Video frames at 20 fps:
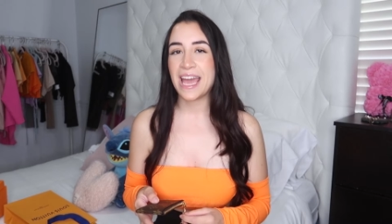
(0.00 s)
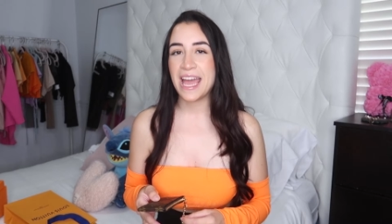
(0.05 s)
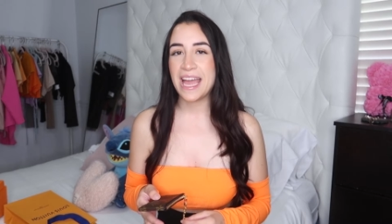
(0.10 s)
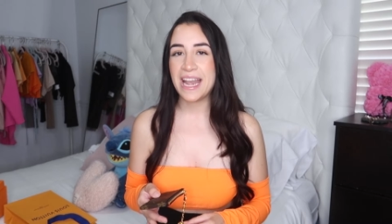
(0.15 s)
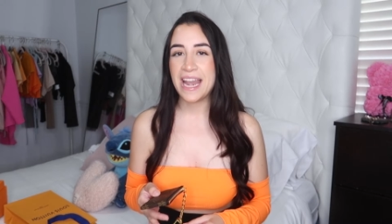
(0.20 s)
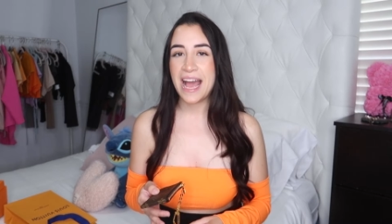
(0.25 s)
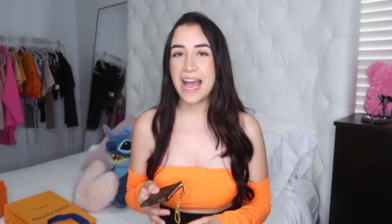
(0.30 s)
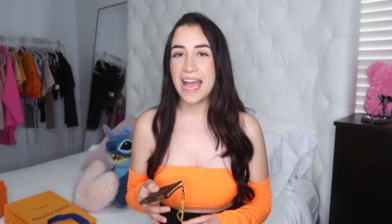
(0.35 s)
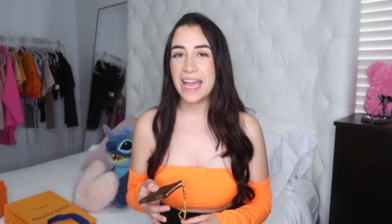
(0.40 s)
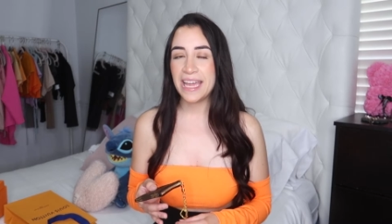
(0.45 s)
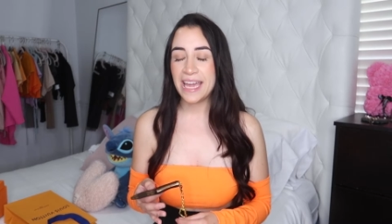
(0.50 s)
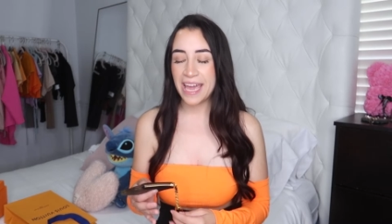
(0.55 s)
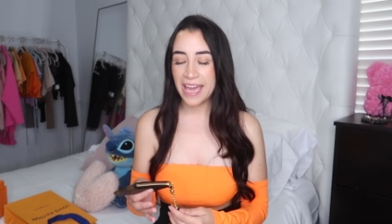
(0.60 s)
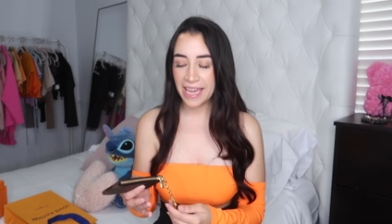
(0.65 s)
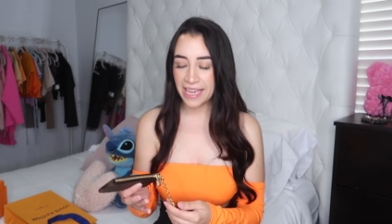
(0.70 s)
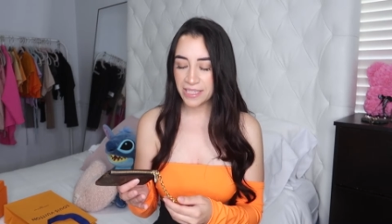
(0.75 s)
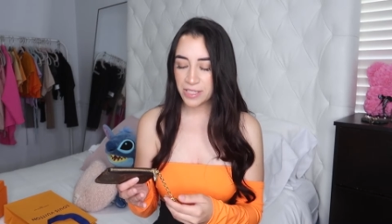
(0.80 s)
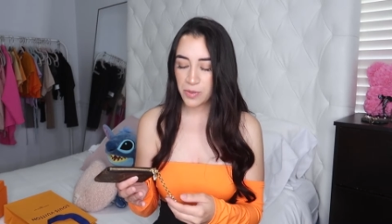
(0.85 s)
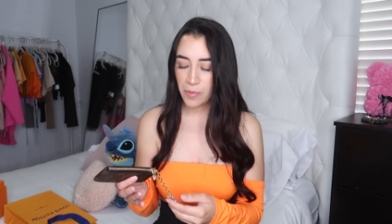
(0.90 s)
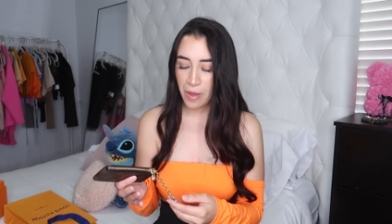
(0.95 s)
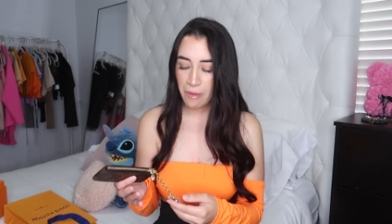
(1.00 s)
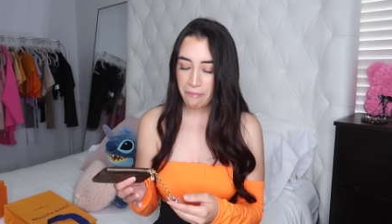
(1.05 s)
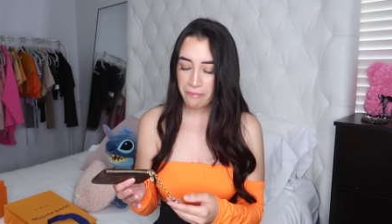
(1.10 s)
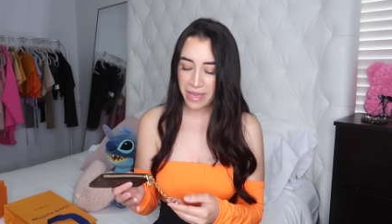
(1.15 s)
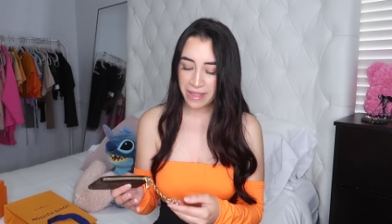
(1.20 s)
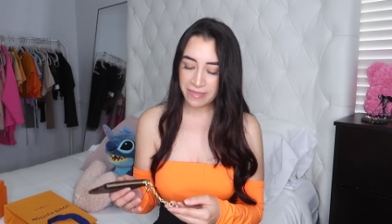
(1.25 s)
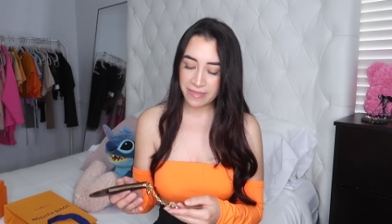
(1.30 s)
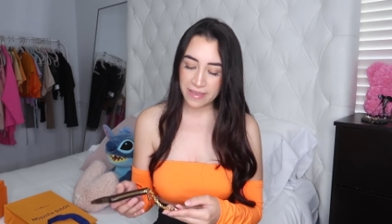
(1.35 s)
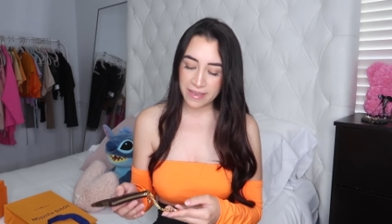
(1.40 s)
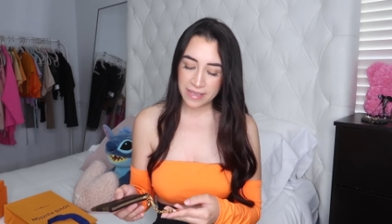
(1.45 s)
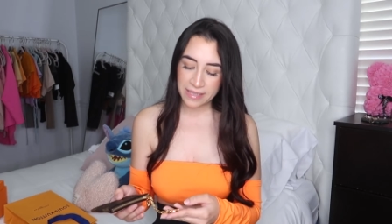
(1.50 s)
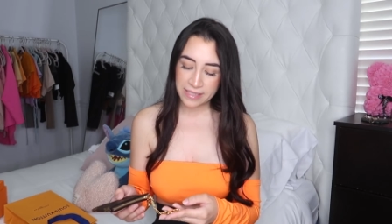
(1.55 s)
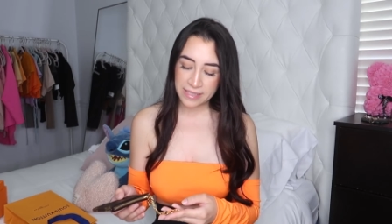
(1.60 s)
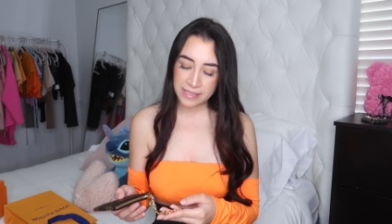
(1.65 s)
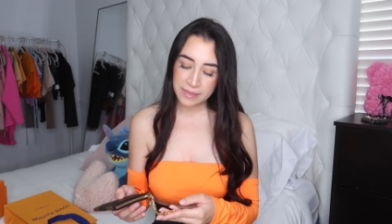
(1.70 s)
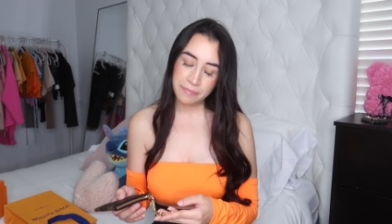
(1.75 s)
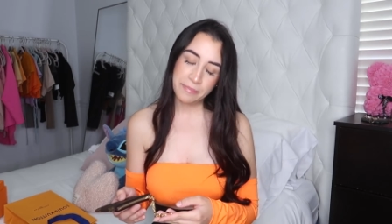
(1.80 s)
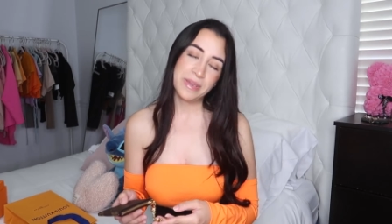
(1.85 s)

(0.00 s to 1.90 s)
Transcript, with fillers: and I hate to admit this